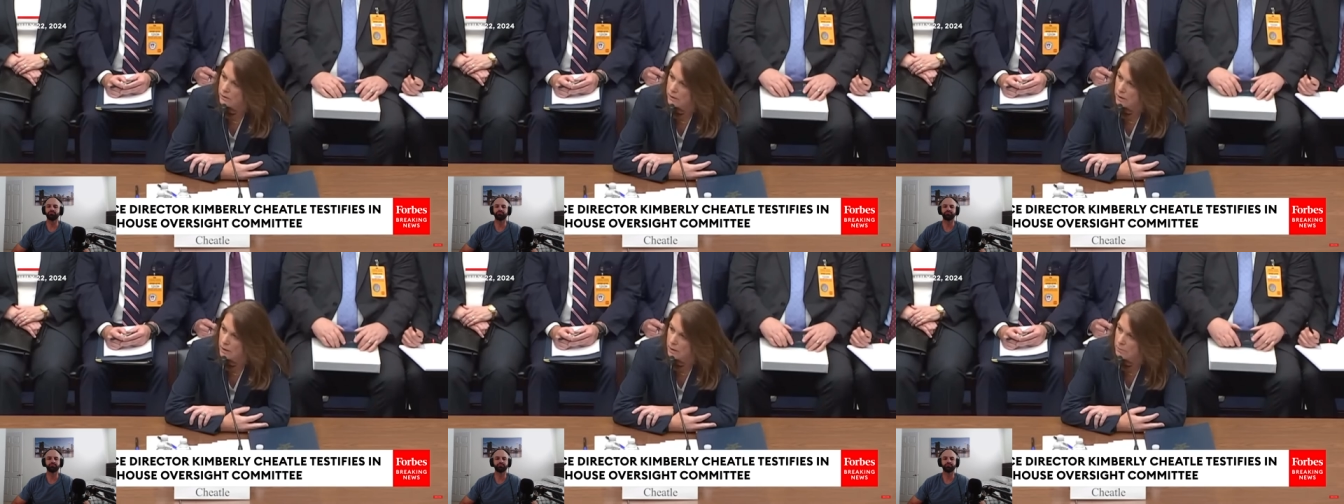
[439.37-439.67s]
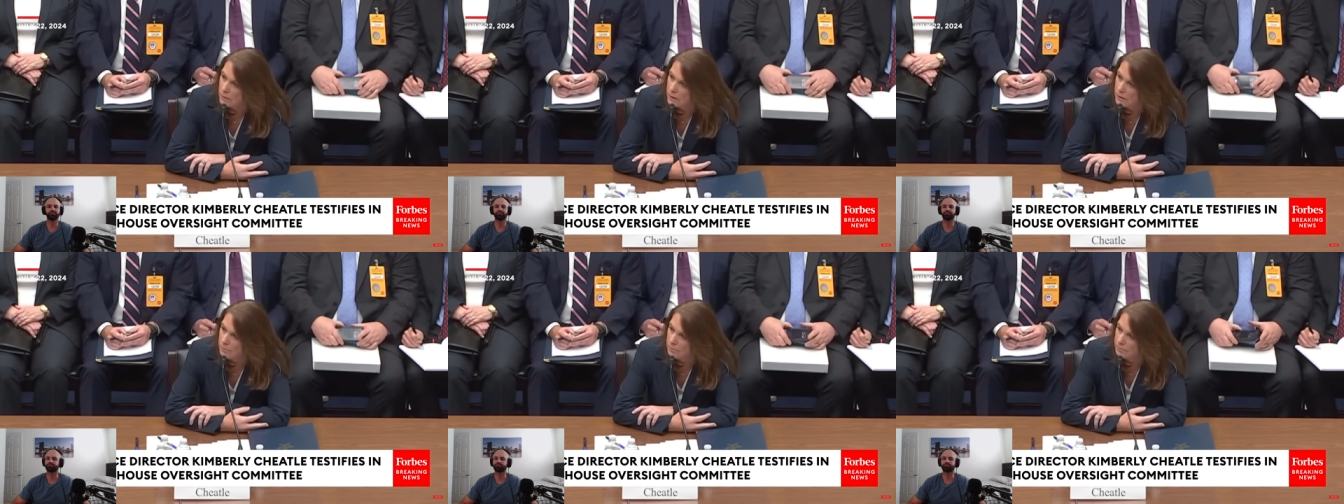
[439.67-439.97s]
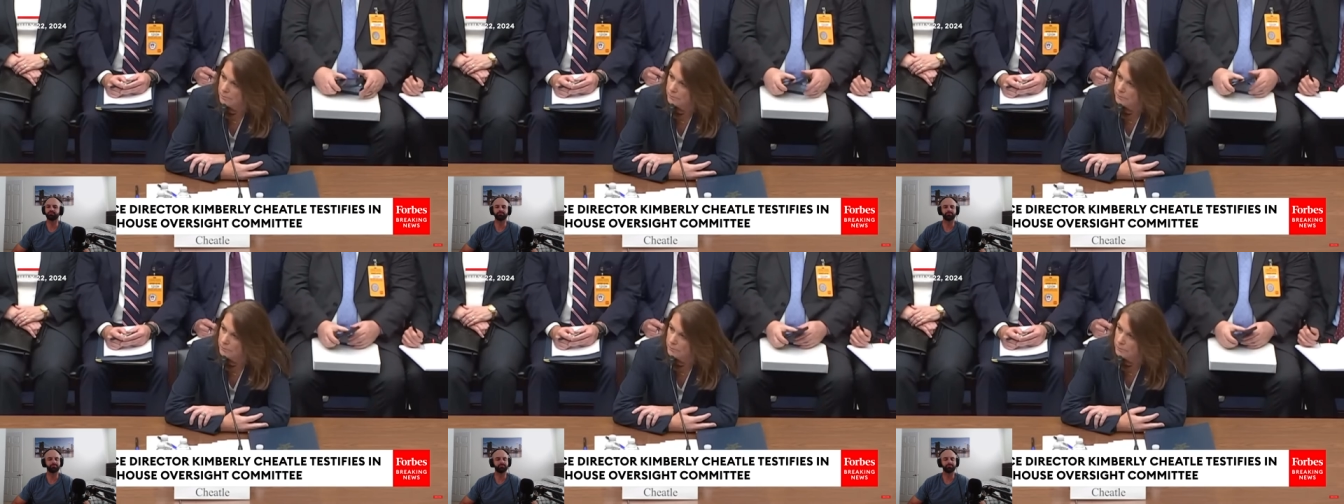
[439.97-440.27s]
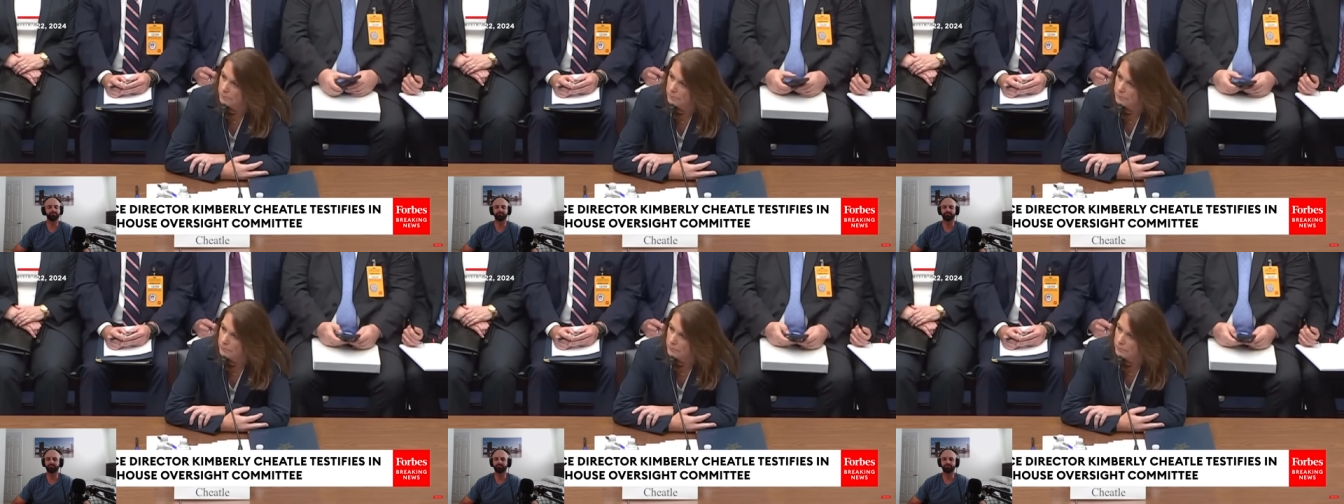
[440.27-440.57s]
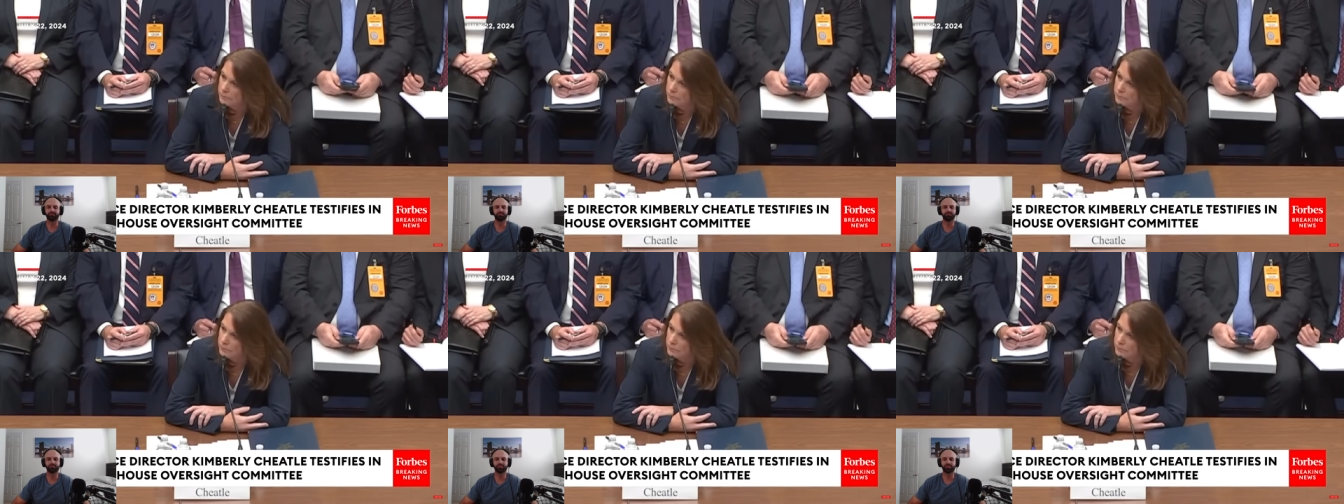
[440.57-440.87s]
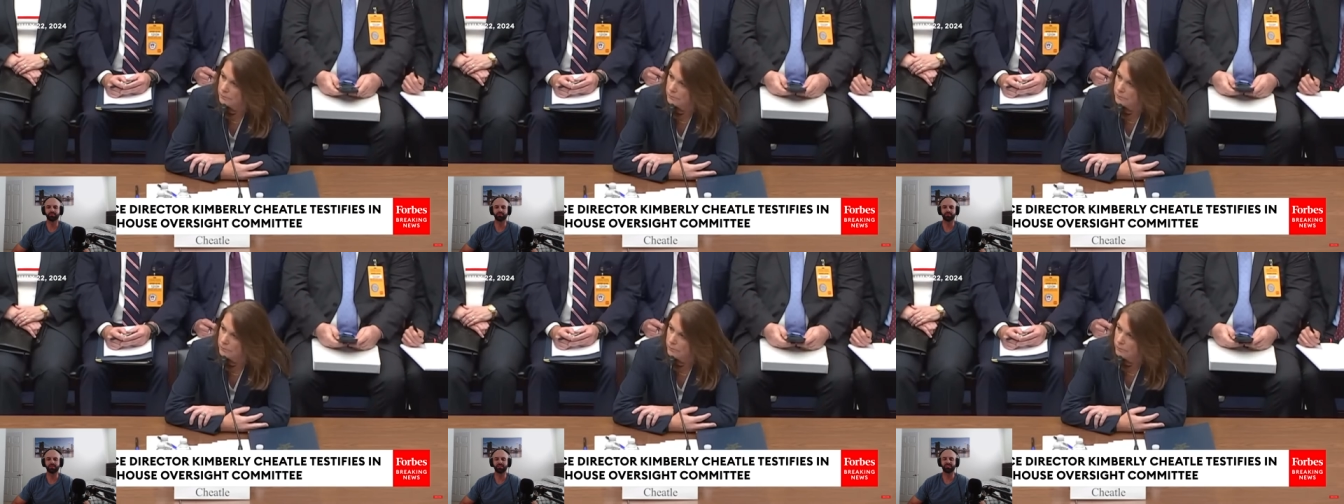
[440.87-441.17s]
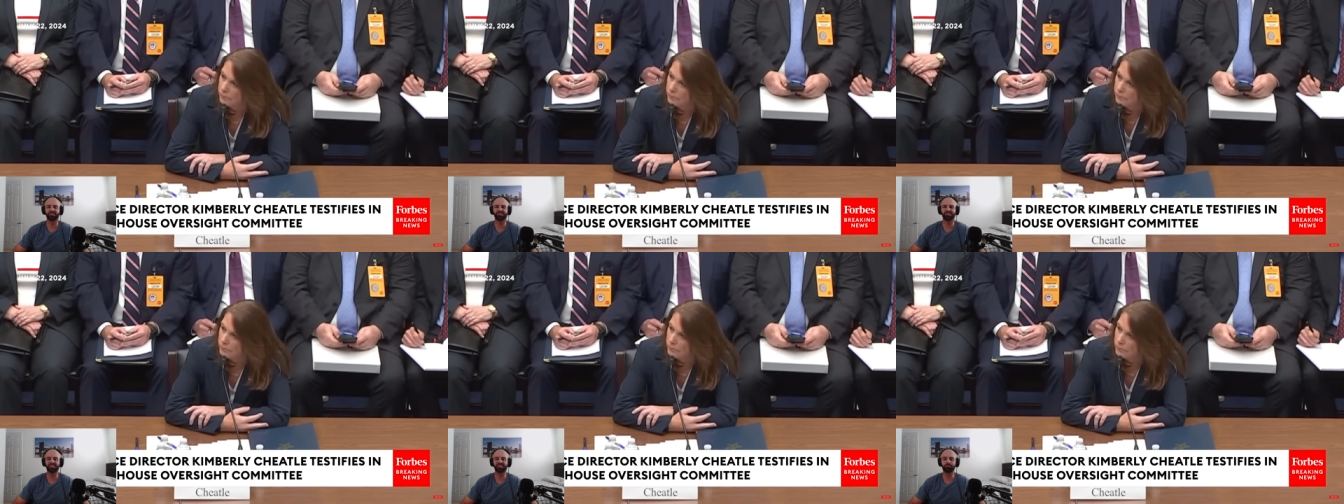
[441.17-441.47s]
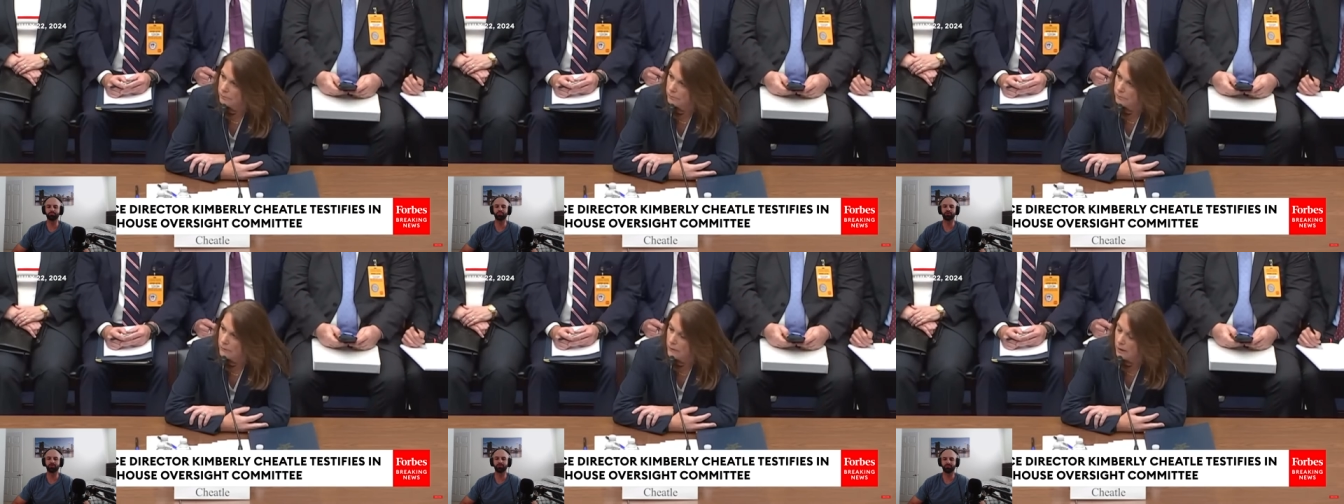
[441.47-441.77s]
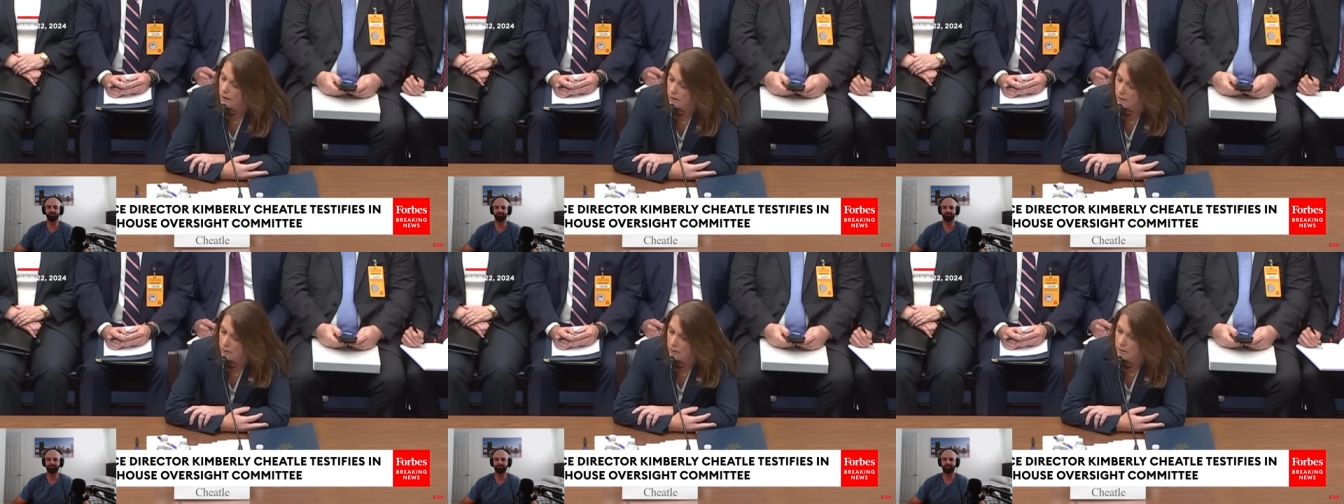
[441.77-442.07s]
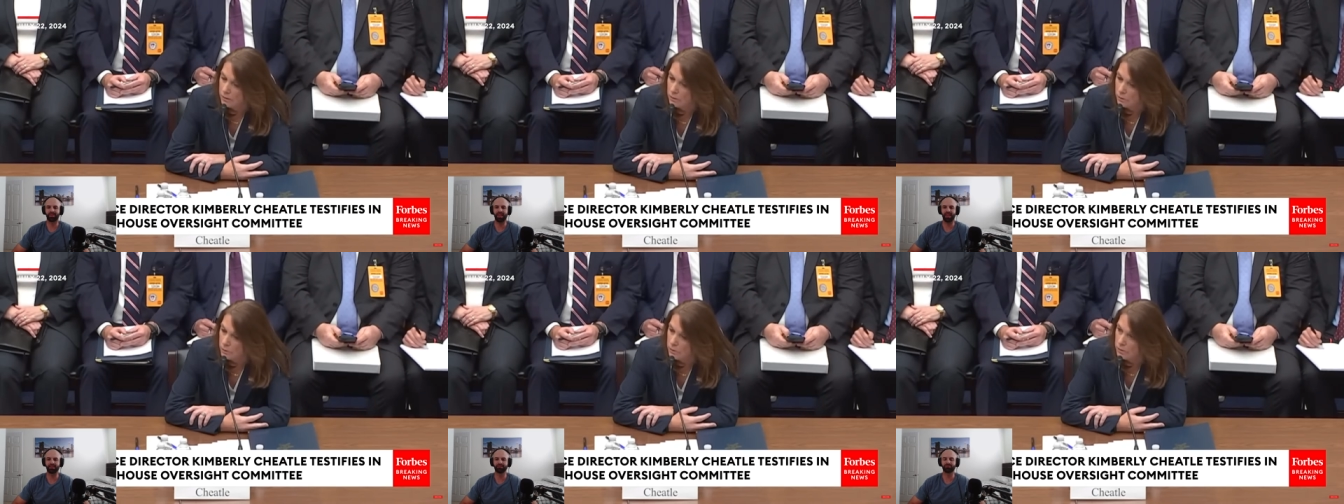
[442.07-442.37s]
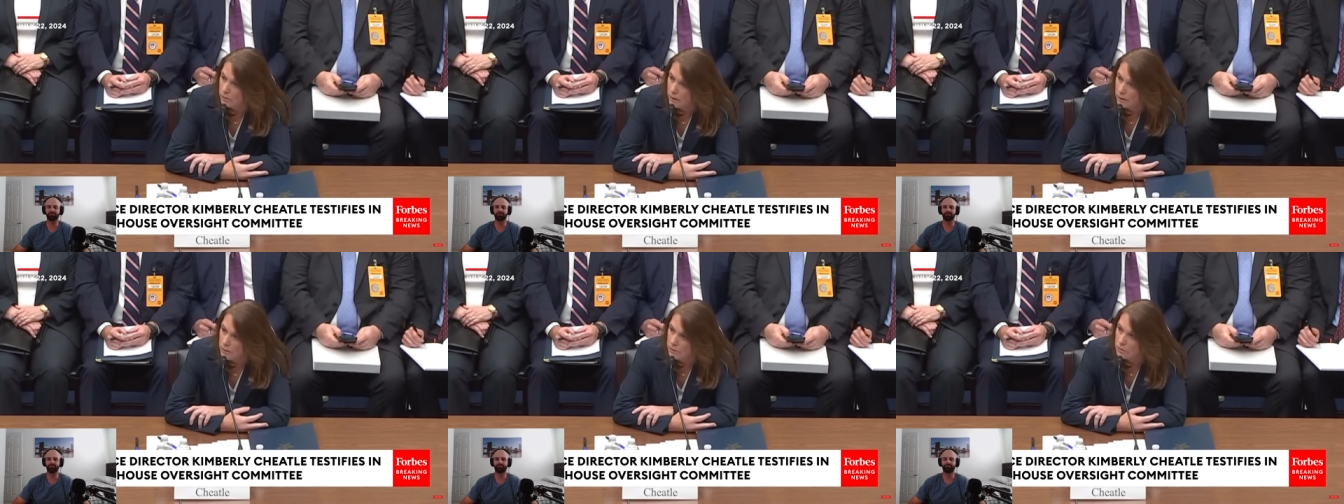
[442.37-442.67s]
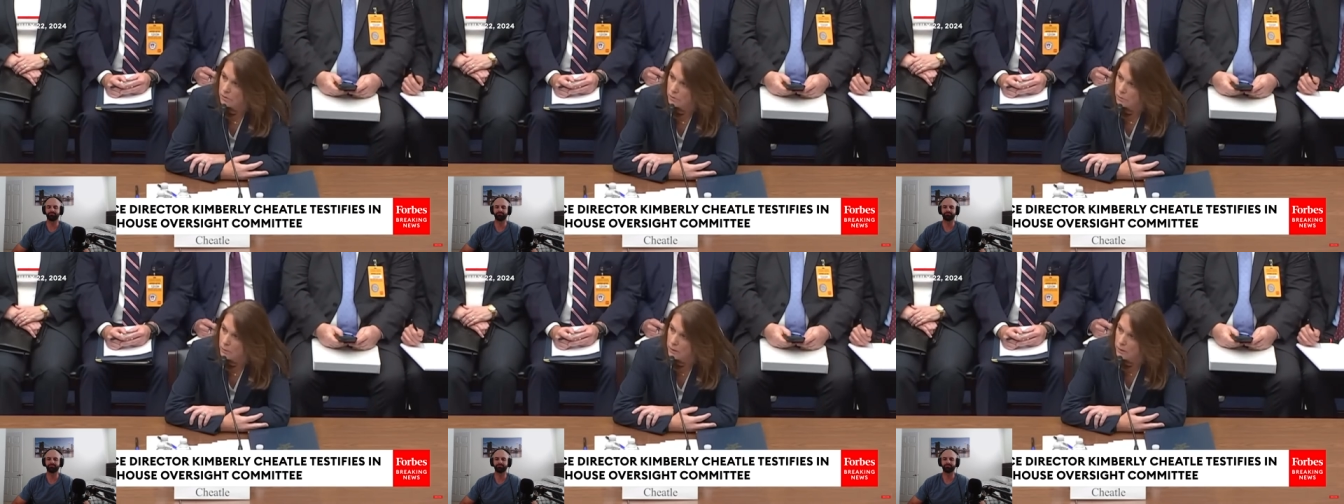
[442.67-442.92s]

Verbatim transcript: Training, execution, or both. It's simple. I think Answer those it. are answers.